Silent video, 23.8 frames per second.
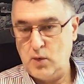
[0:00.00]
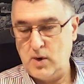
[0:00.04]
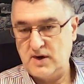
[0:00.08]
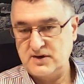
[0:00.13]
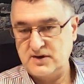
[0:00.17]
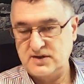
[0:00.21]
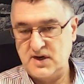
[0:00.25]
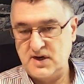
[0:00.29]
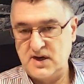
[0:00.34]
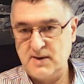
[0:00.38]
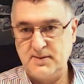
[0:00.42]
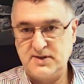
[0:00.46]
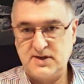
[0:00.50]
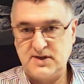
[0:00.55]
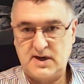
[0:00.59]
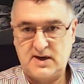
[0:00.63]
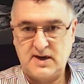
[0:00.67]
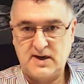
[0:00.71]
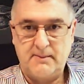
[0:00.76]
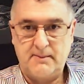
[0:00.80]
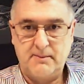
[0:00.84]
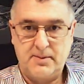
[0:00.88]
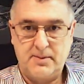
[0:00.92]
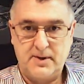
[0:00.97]
Whereas
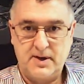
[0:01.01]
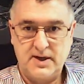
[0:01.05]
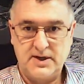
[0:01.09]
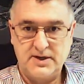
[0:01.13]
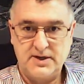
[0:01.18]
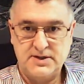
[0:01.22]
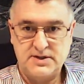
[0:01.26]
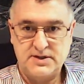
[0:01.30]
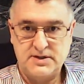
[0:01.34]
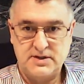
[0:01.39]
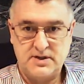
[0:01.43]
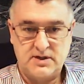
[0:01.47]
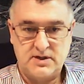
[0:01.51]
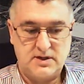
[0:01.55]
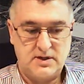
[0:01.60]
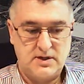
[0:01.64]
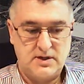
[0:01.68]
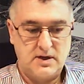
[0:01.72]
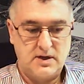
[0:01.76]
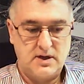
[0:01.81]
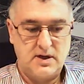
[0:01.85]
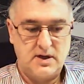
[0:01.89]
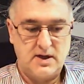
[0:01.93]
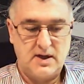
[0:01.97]
limited companies,
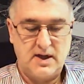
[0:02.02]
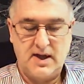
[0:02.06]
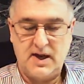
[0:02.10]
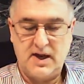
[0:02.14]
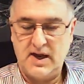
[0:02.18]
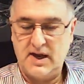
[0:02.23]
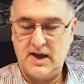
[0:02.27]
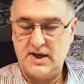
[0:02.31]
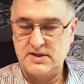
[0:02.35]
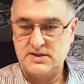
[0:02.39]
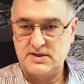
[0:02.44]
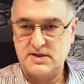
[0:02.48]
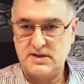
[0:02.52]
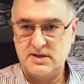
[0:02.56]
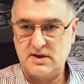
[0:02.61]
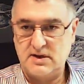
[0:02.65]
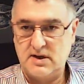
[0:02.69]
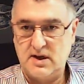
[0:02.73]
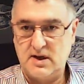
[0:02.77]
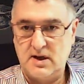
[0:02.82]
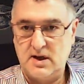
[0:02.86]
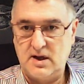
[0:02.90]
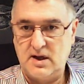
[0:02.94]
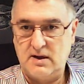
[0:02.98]

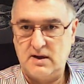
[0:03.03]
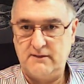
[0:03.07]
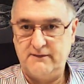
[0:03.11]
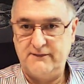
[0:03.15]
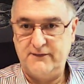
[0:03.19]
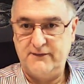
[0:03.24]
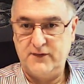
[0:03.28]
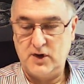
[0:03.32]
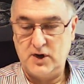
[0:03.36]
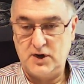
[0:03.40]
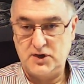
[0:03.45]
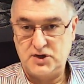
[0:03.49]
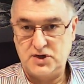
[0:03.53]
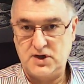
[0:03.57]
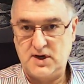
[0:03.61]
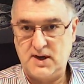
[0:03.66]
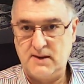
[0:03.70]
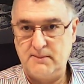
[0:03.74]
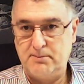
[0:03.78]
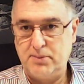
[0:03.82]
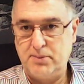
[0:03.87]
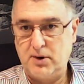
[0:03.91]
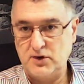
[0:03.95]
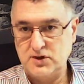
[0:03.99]
it's
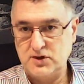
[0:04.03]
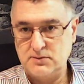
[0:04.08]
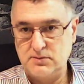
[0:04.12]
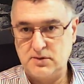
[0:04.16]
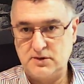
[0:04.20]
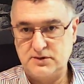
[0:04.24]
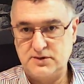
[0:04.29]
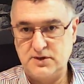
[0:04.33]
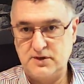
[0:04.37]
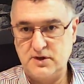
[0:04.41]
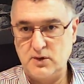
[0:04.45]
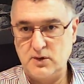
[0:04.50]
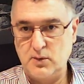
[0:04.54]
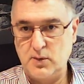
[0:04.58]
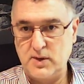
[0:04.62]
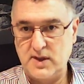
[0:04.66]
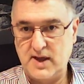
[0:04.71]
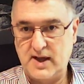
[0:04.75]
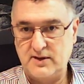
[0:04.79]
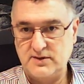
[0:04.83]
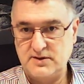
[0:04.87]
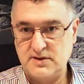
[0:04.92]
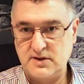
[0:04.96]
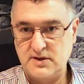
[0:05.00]
virtually impossible to do
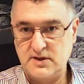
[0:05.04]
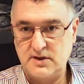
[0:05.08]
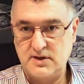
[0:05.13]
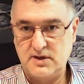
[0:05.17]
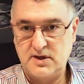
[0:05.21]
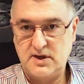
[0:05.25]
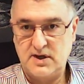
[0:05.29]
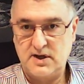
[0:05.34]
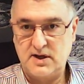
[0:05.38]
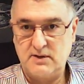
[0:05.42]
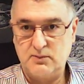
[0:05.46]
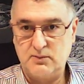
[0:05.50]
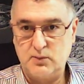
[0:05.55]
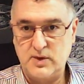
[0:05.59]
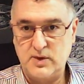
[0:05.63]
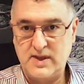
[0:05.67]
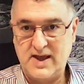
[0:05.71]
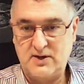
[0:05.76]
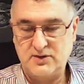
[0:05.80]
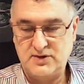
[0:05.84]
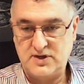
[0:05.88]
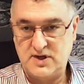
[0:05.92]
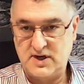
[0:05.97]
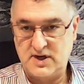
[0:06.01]

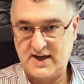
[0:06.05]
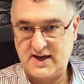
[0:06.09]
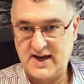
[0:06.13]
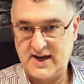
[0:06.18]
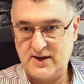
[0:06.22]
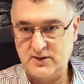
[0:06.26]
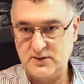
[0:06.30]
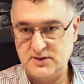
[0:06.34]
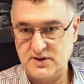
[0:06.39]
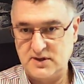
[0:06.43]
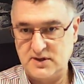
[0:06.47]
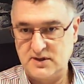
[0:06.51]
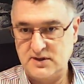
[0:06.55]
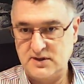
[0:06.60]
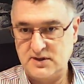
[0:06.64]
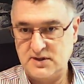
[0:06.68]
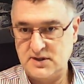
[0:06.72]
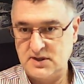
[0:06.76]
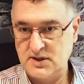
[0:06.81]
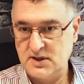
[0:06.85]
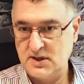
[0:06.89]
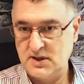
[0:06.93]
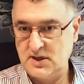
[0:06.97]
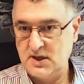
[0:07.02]
without an
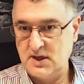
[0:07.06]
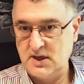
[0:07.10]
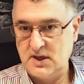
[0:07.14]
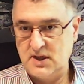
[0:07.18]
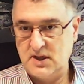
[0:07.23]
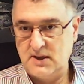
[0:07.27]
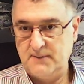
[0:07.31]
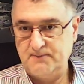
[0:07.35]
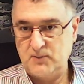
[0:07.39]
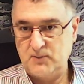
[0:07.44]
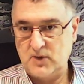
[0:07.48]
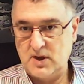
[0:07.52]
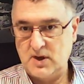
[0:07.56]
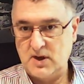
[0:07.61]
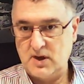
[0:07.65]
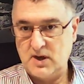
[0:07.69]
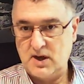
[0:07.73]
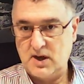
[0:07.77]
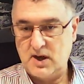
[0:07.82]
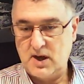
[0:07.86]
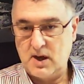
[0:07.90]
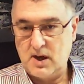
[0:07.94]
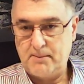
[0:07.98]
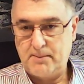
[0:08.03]
accountant.
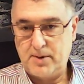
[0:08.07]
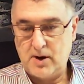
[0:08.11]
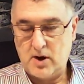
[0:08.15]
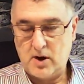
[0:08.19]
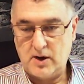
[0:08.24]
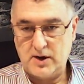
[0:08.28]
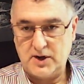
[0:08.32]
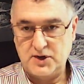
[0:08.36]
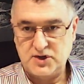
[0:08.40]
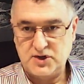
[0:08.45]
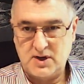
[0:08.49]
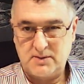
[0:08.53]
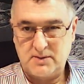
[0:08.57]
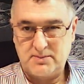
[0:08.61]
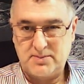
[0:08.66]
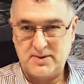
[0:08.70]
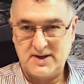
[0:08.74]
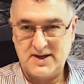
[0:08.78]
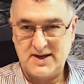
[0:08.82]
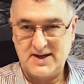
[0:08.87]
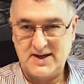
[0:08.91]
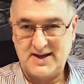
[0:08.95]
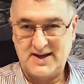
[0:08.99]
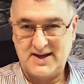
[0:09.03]
A
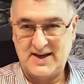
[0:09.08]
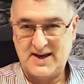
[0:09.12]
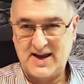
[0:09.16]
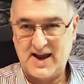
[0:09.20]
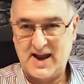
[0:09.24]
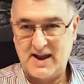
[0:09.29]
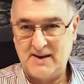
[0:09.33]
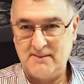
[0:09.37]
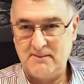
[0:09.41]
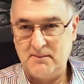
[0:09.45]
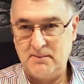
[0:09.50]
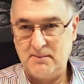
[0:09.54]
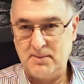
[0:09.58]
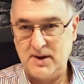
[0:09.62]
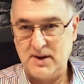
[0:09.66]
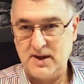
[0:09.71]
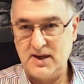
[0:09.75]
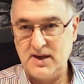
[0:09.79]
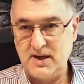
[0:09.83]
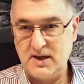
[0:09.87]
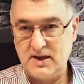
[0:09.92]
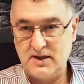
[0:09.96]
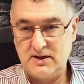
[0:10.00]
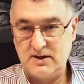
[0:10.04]
partnership can
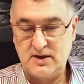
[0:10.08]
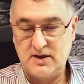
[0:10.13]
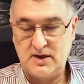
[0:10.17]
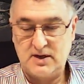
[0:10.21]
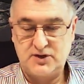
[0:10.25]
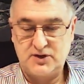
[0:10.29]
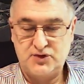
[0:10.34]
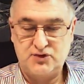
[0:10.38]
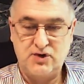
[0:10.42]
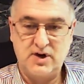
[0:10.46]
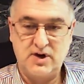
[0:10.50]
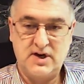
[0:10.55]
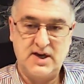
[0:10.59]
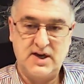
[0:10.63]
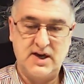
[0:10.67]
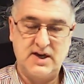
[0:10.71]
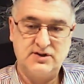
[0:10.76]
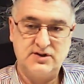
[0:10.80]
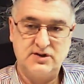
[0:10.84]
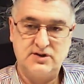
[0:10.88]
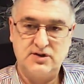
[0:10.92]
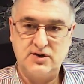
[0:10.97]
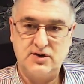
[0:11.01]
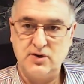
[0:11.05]
be
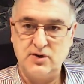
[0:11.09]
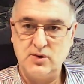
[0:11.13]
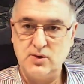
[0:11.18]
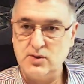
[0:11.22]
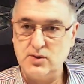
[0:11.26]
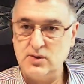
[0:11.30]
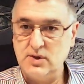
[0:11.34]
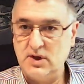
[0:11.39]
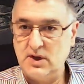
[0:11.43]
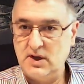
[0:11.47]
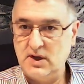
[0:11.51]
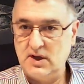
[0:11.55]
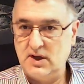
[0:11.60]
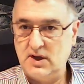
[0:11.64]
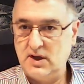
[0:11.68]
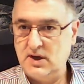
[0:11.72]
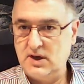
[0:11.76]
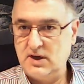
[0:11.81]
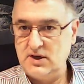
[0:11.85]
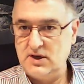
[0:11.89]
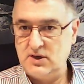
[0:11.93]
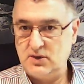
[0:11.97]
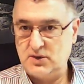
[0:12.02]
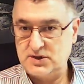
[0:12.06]
tricky to do
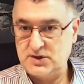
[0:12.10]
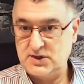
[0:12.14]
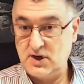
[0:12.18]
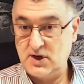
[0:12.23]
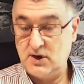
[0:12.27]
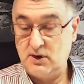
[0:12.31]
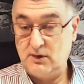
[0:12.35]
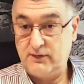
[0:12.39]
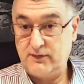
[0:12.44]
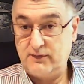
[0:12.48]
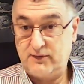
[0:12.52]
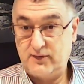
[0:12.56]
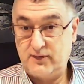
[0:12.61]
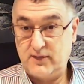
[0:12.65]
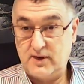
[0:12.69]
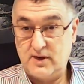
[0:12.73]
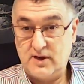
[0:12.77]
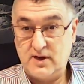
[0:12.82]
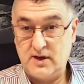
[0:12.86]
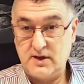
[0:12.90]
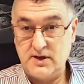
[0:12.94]
yourself.